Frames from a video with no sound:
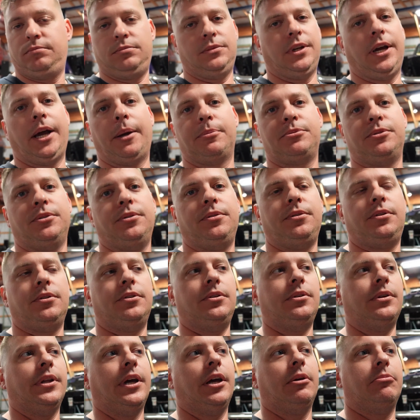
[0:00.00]
Absolutely could
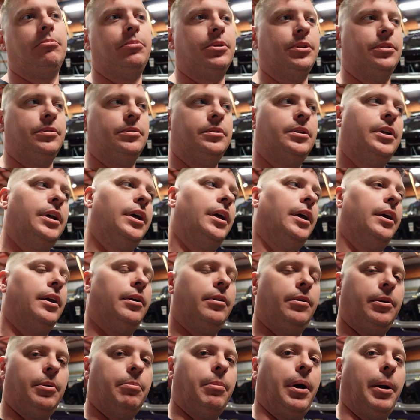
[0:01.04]
do that, but
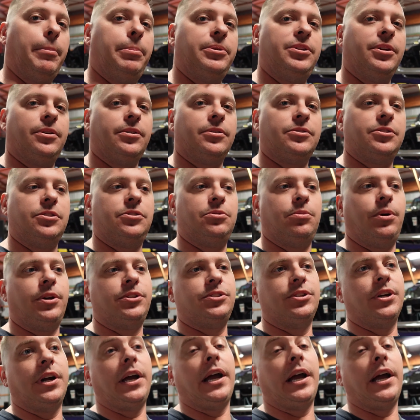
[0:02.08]
in my particular situation,